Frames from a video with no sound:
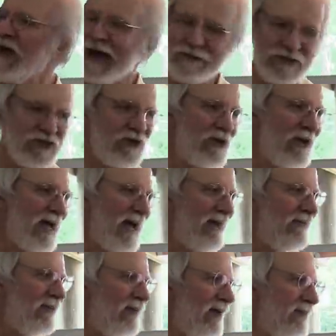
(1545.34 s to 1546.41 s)
I was doing that.
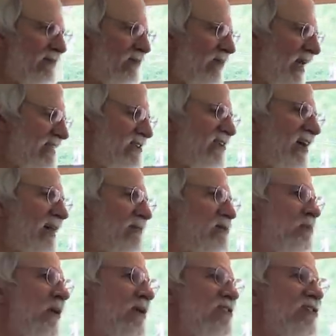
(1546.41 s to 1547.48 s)
Lots of times
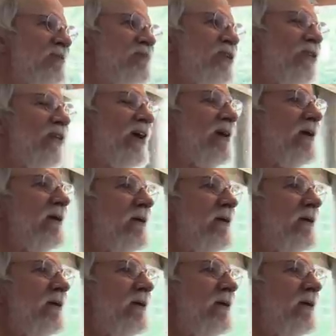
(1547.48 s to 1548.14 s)
parsnips are like,